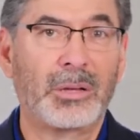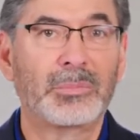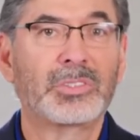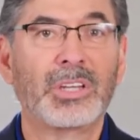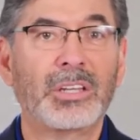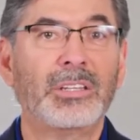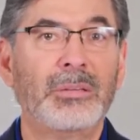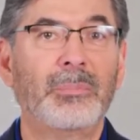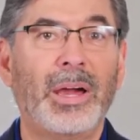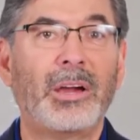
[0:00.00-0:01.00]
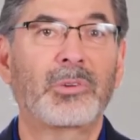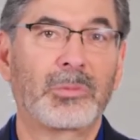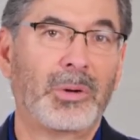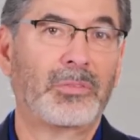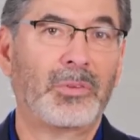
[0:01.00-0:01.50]
I'm suddenly back with
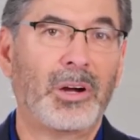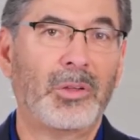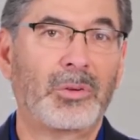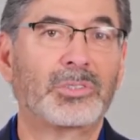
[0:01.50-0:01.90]
my father